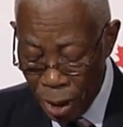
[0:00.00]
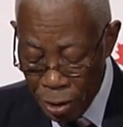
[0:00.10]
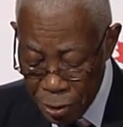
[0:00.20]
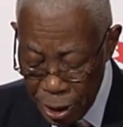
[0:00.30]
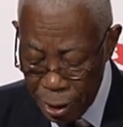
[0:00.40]

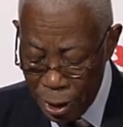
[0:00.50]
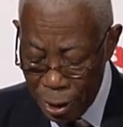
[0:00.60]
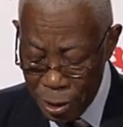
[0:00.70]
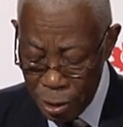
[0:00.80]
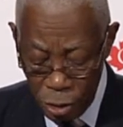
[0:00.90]
seeking
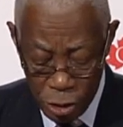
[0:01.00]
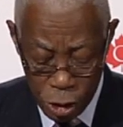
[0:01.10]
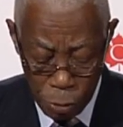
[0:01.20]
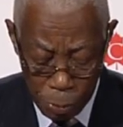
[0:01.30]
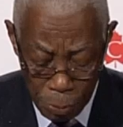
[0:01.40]
as it does
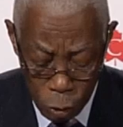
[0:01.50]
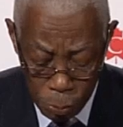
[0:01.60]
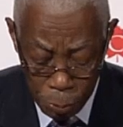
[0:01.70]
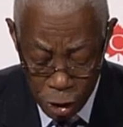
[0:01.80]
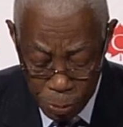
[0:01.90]
to
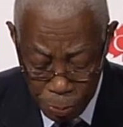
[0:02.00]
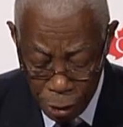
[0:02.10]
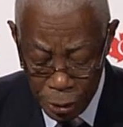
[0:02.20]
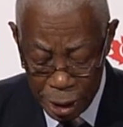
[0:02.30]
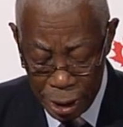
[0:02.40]
promote
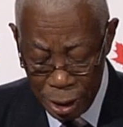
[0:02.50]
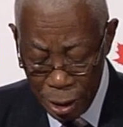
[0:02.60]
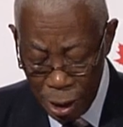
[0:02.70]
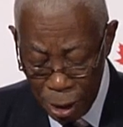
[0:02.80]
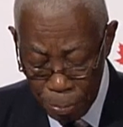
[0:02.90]
prosperity
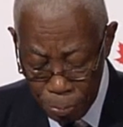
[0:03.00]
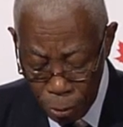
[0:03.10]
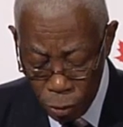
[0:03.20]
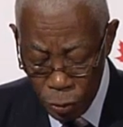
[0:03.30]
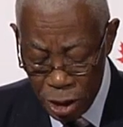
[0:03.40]
and
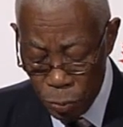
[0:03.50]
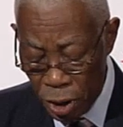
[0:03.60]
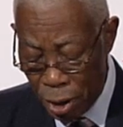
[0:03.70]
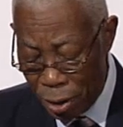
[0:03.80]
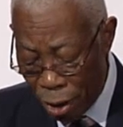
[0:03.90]
progress
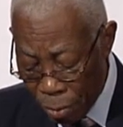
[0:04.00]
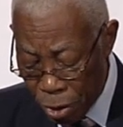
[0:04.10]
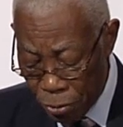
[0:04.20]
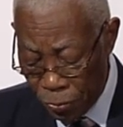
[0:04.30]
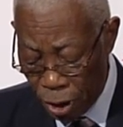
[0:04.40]
within the
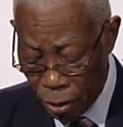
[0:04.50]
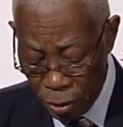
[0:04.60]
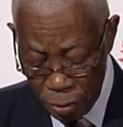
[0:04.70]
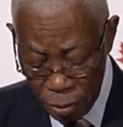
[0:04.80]
hemisphere.